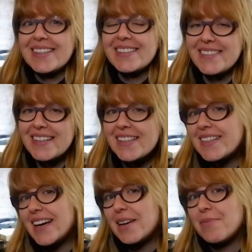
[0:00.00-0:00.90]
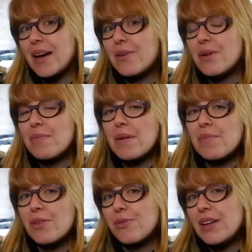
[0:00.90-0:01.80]
This time I
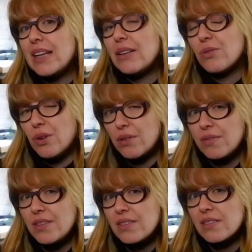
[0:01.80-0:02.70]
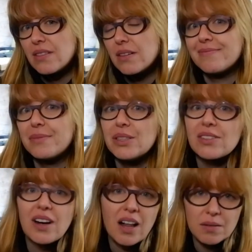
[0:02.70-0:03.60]
remember feeling nervous, but
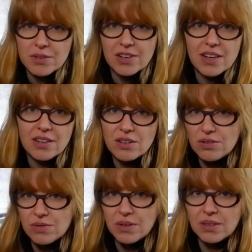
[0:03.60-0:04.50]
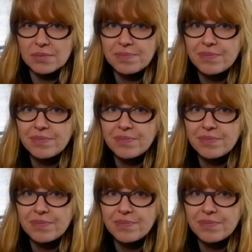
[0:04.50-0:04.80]
calmer than usual.